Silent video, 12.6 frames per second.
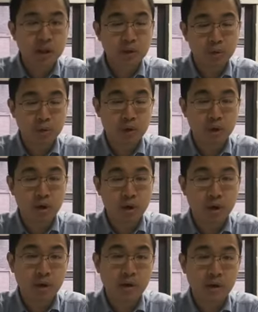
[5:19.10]
would
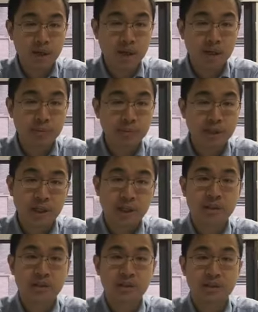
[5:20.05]
all help
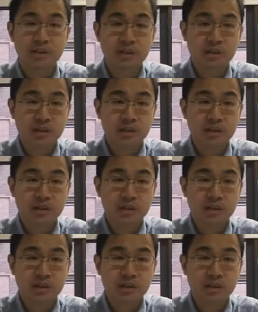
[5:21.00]
in